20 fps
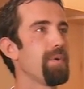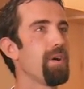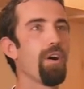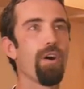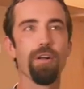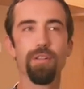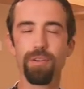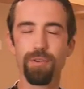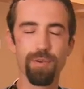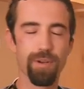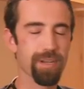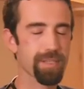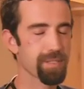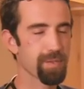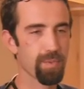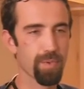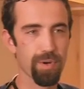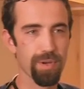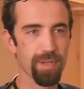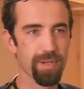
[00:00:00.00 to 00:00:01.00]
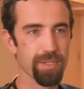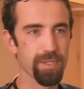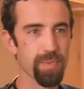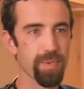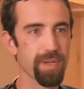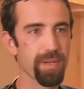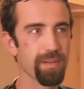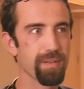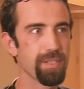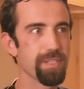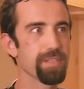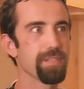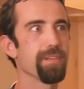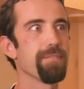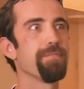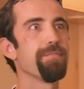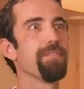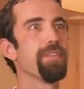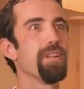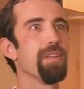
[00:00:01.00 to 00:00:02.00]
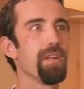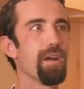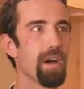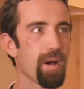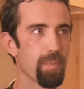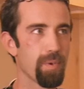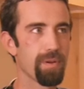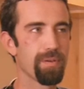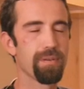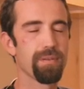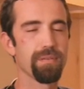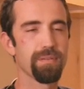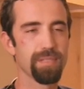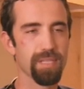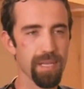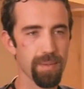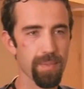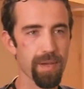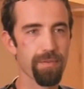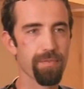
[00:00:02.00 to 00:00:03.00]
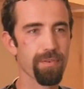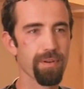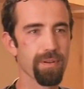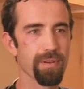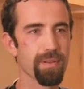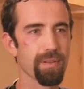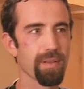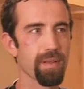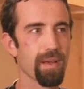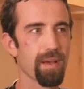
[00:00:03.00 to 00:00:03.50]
All across the board, there's been just a phenomenal team effort.